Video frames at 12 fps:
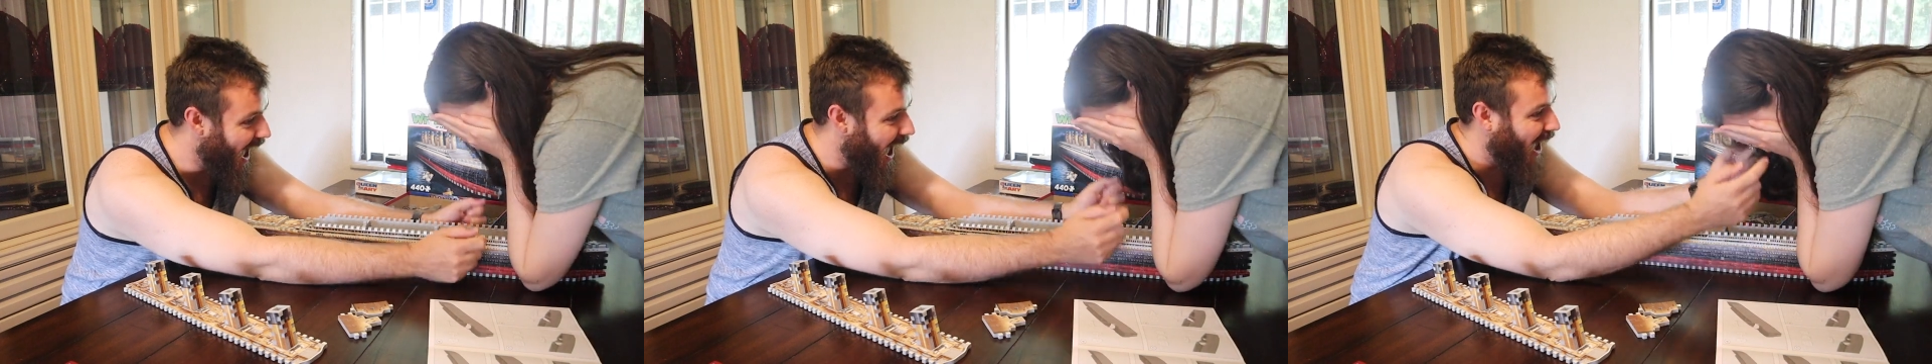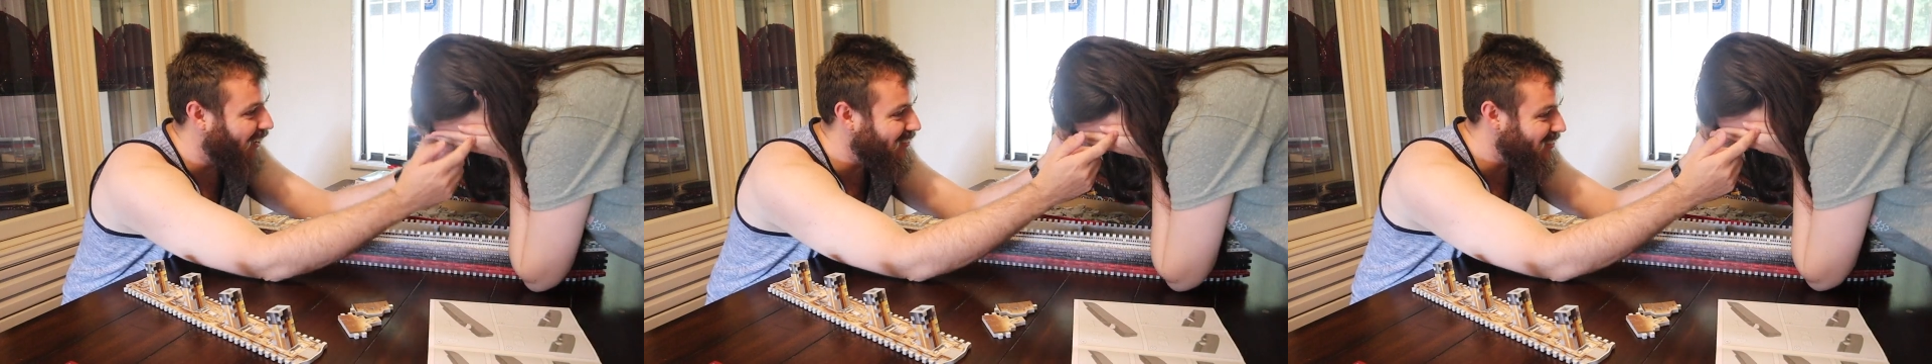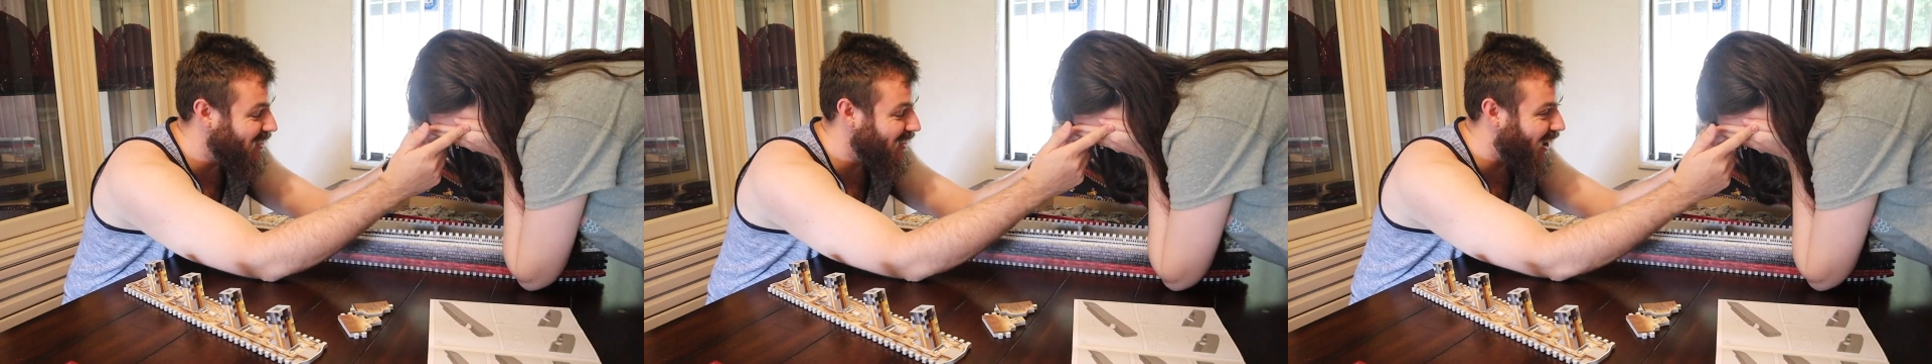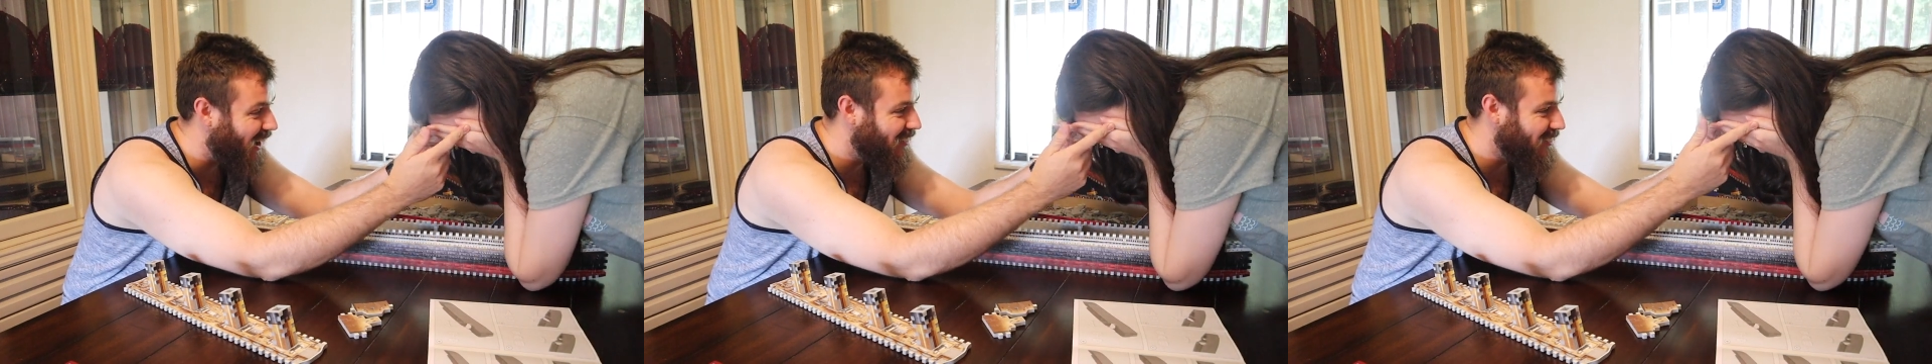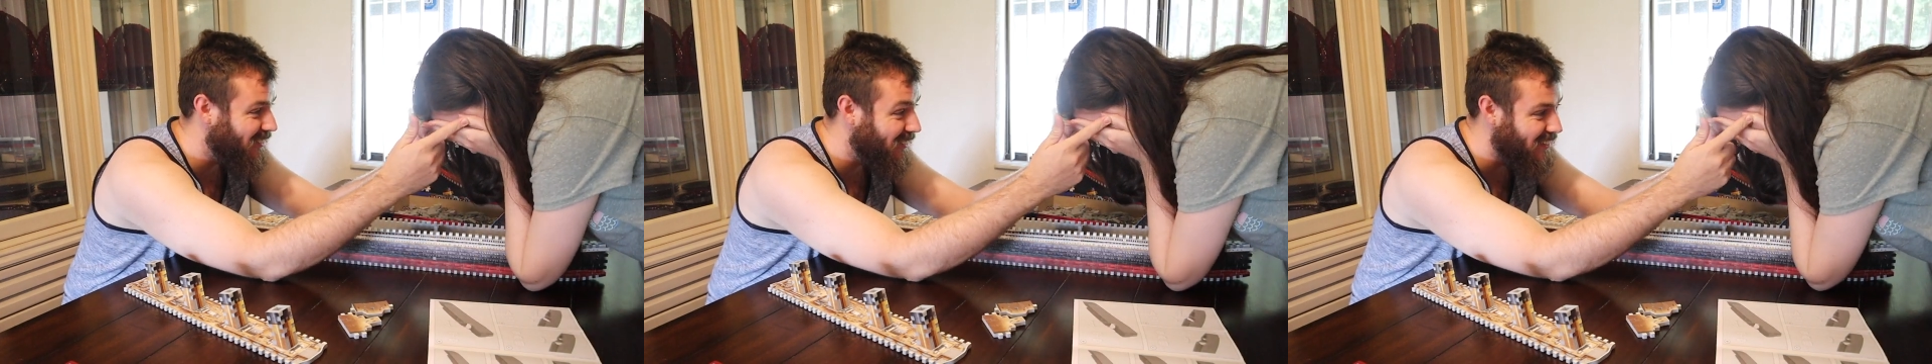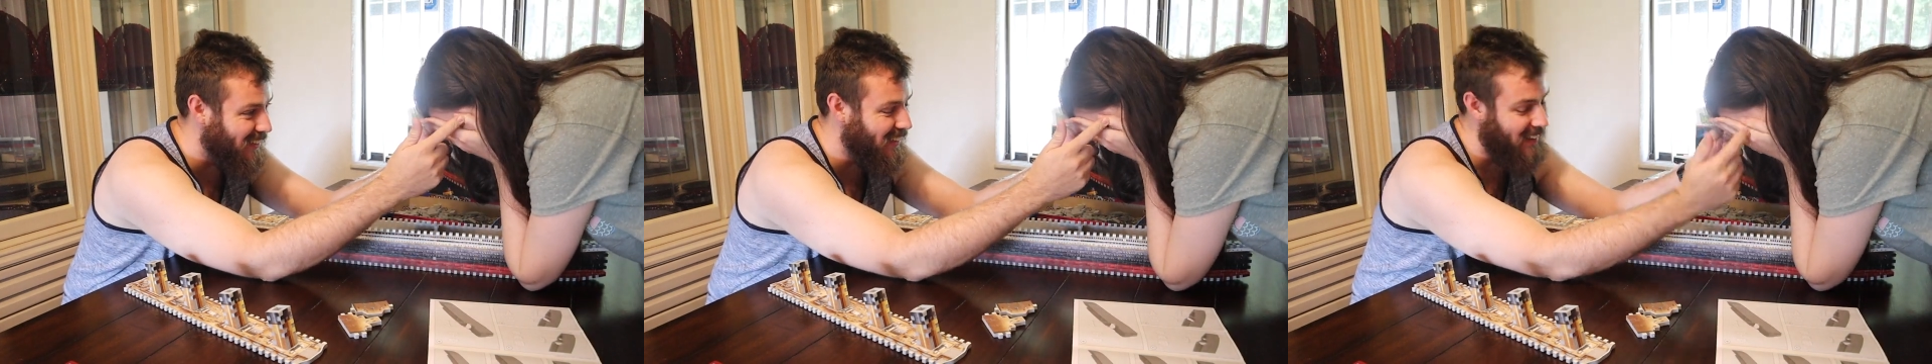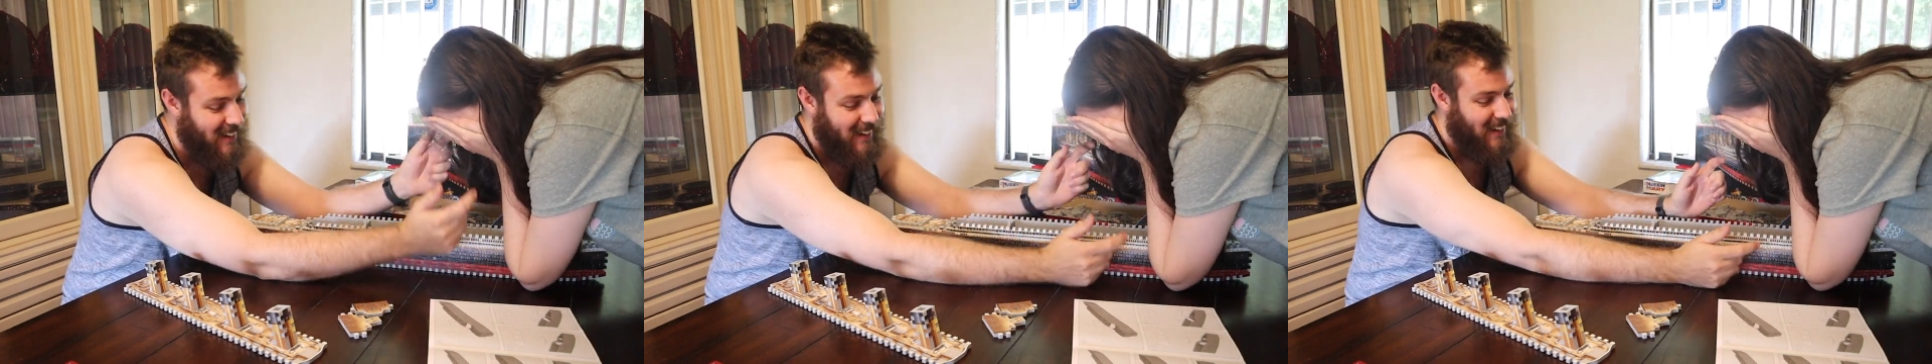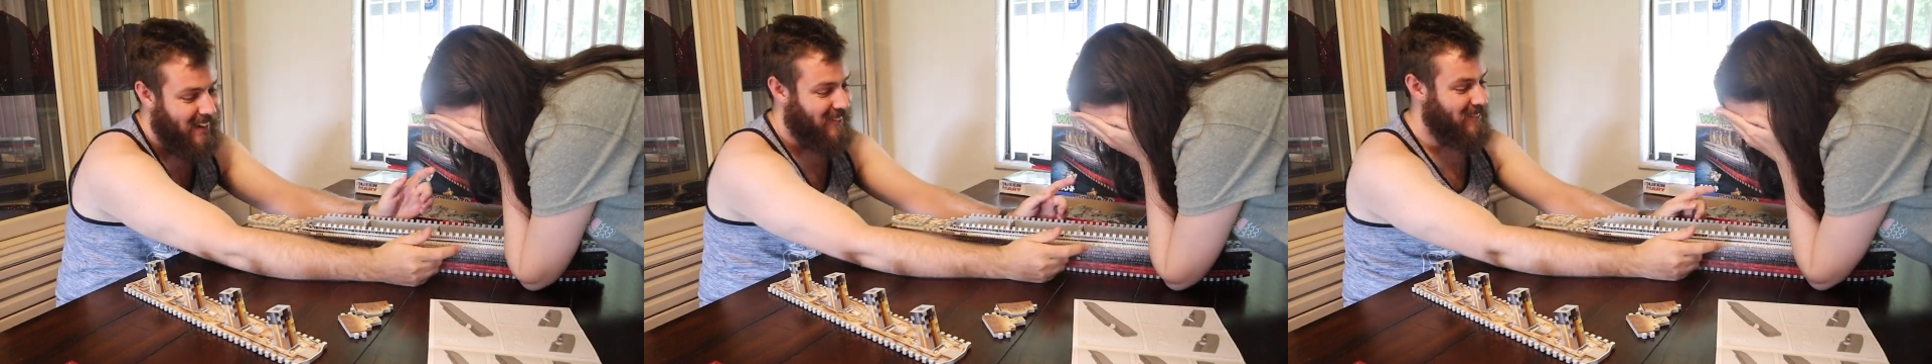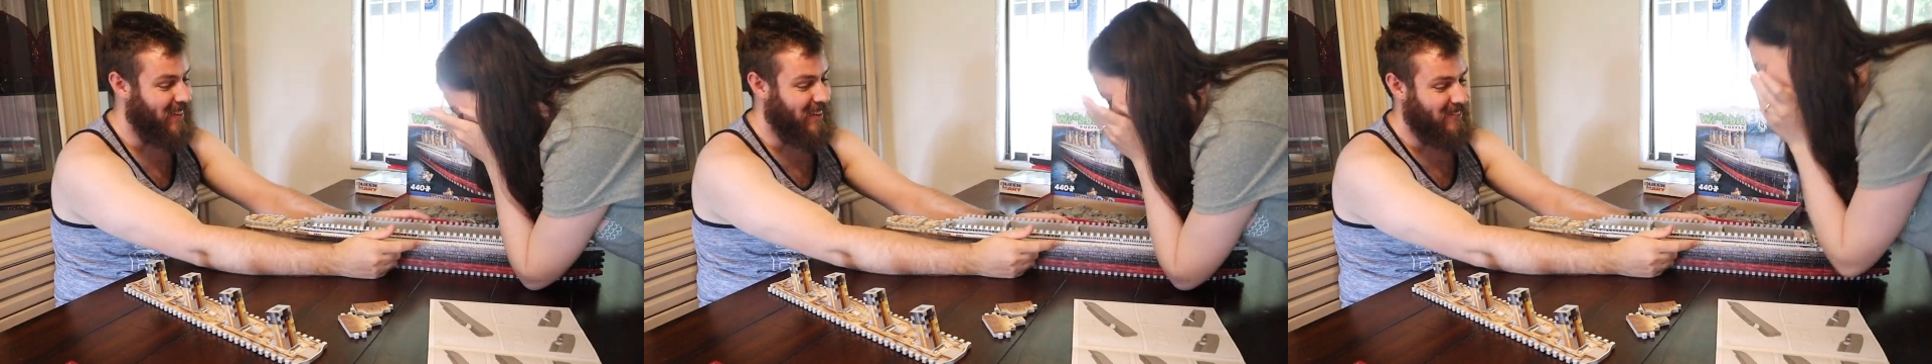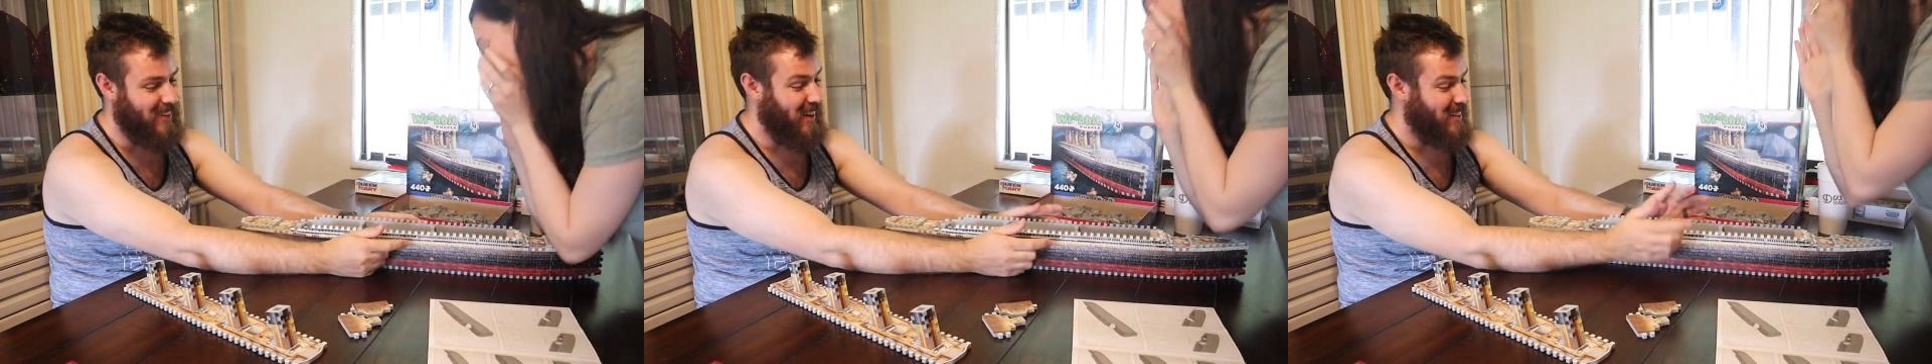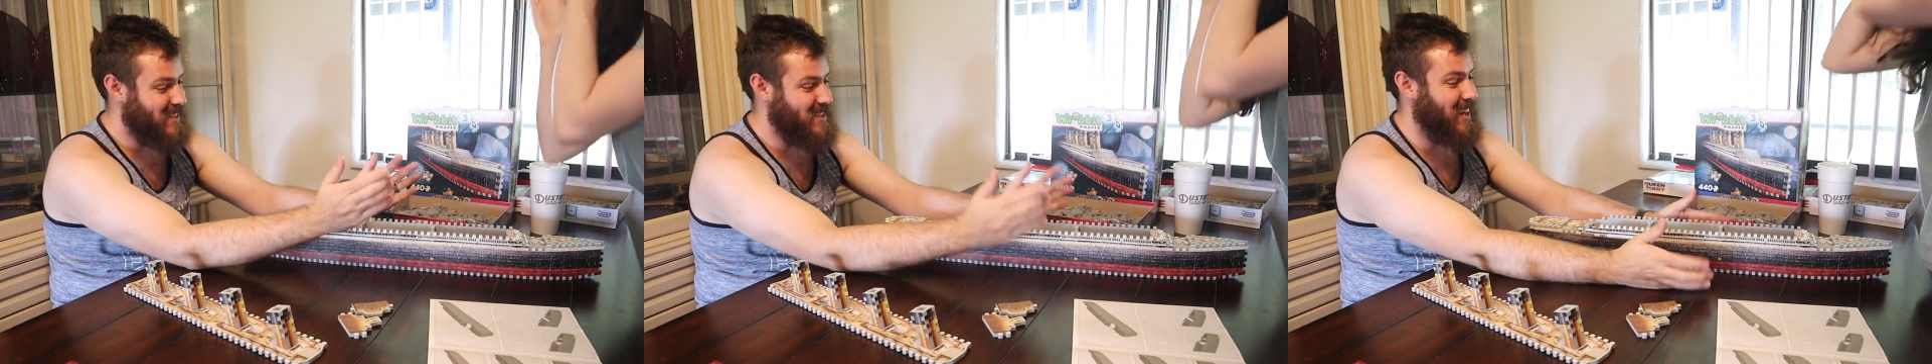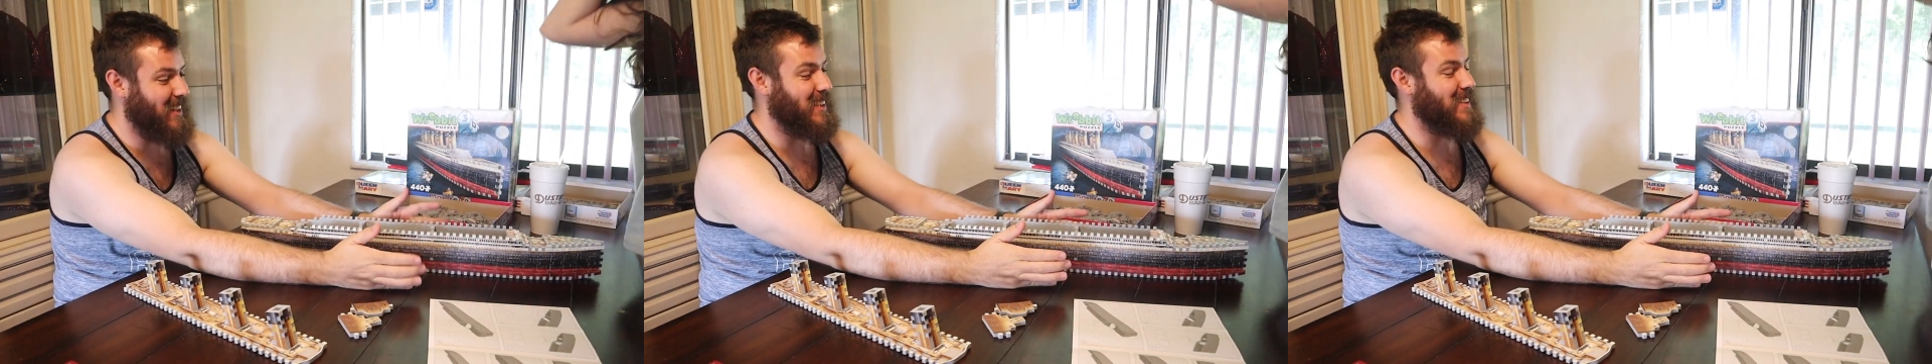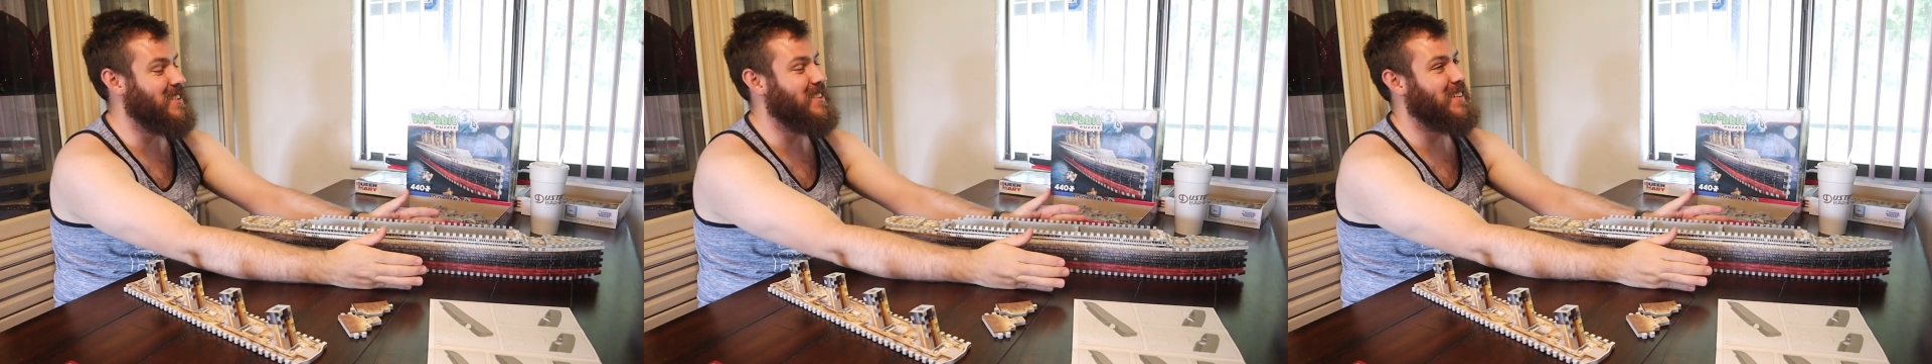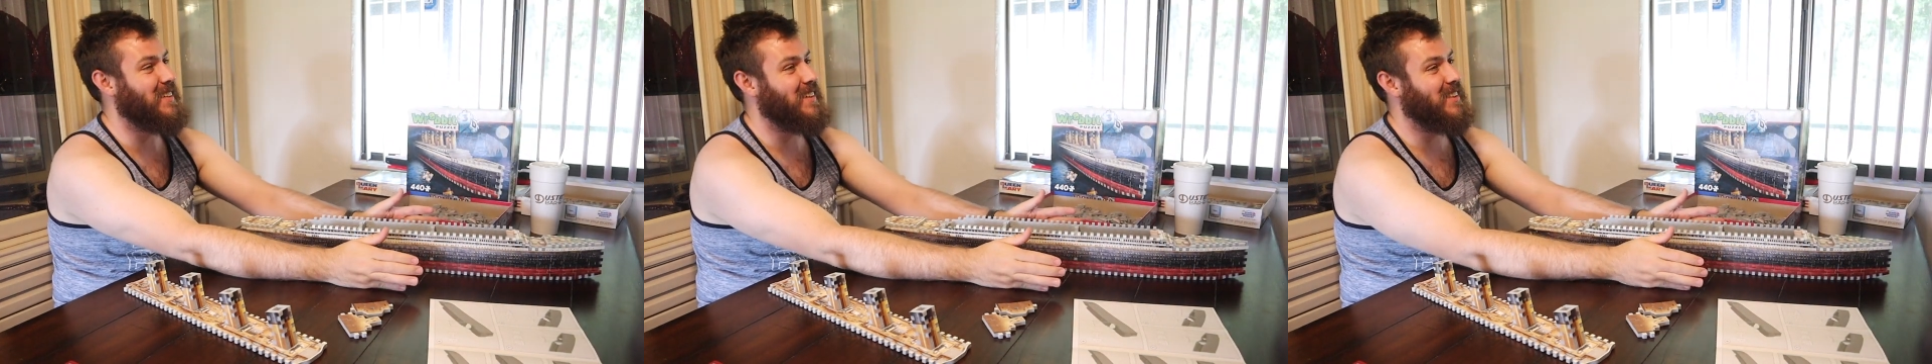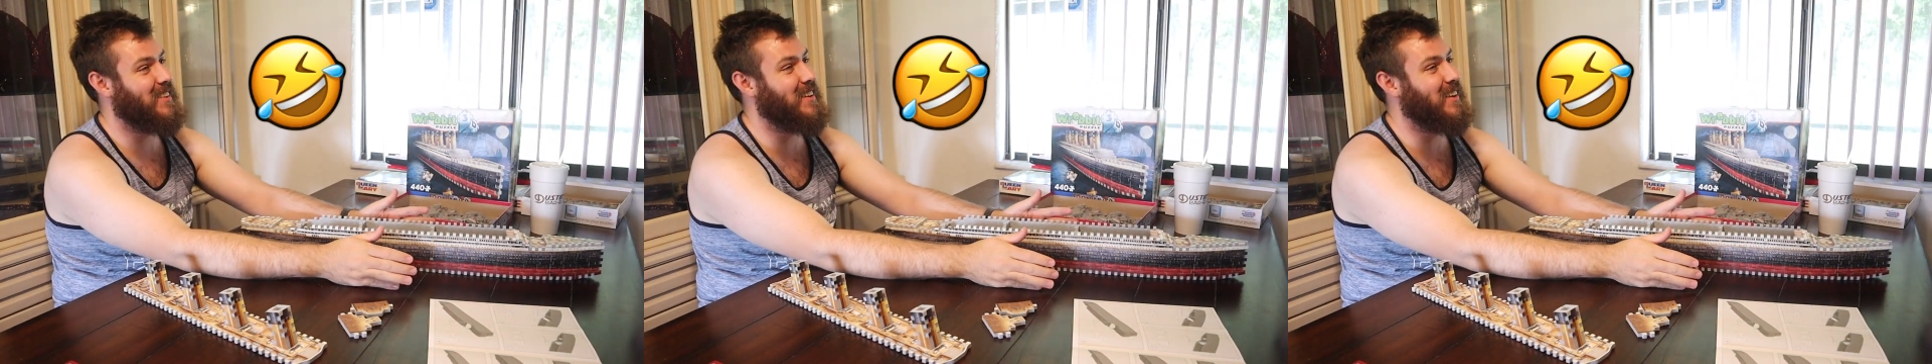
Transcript: How is it not recording? Babe, you gotta check these things.